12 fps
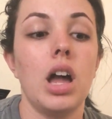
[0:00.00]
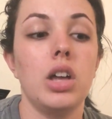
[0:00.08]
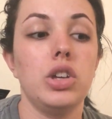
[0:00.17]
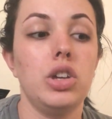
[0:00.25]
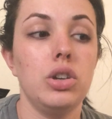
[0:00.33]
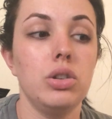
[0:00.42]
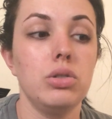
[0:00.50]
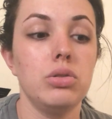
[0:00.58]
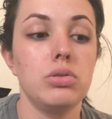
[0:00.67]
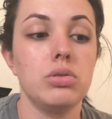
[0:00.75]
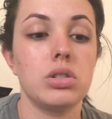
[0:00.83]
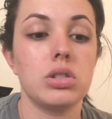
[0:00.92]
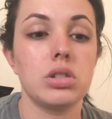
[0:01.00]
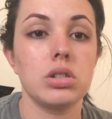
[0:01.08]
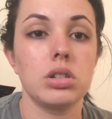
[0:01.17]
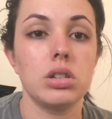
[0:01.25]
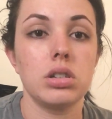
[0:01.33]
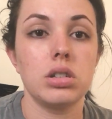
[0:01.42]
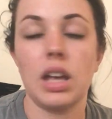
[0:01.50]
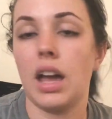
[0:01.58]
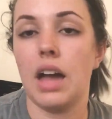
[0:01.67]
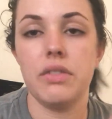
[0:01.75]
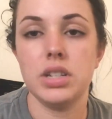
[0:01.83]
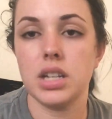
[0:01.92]

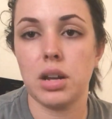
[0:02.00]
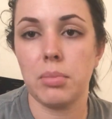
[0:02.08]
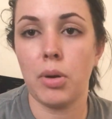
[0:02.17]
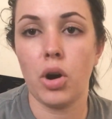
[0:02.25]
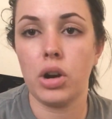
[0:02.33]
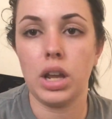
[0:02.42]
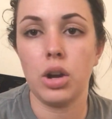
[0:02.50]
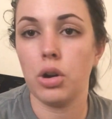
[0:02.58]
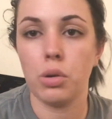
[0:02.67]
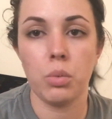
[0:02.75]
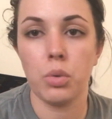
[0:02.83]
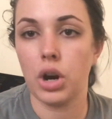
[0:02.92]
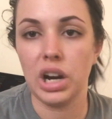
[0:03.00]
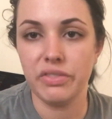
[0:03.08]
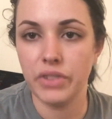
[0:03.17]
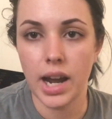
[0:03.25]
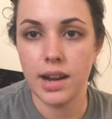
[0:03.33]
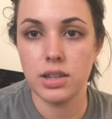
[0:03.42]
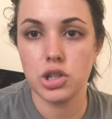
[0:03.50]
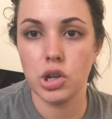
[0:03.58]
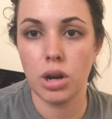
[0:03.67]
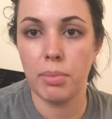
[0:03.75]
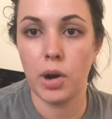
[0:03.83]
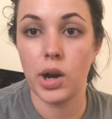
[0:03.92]
done a party or were invited to
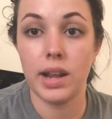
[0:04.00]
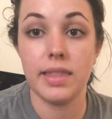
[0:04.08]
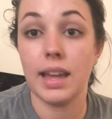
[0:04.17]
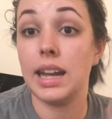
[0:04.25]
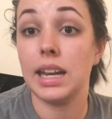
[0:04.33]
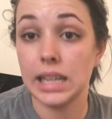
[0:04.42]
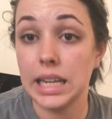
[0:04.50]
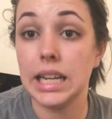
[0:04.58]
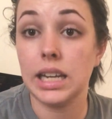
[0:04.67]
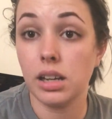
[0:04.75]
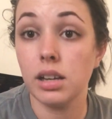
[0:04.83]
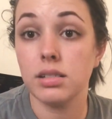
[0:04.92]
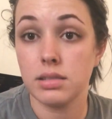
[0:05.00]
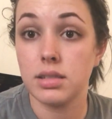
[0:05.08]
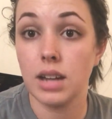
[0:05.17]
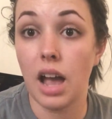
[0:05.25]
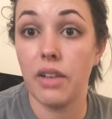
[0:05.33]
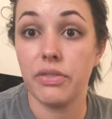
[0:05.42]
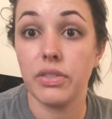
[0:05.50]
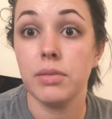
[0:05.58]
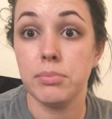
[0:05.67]
a party that need stuff.